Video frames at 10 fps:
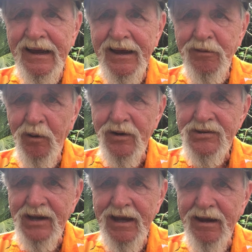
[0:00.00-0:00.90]
You want to
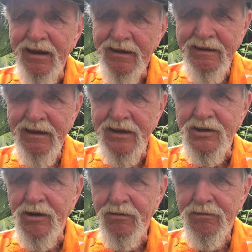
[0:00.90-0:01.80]
see that
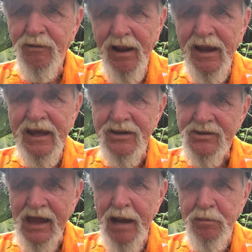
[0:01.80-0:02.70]
you've really
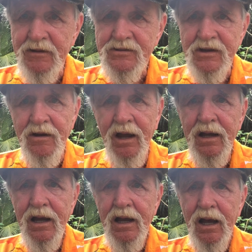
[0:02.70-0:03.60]
established
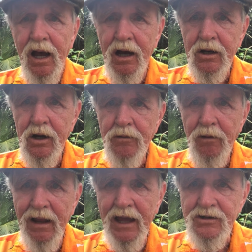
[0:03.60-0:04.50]
a good
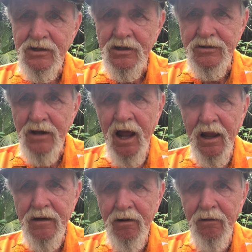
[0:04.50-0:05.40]

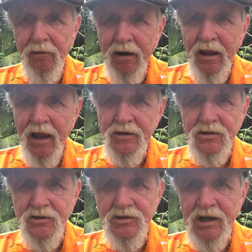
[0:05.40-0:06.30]
solid
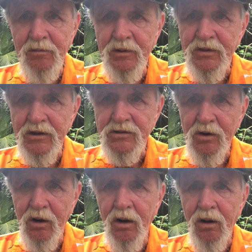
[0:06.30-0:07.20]
relationship with this
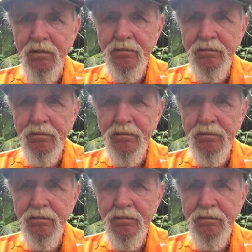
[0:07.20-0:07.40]
girl.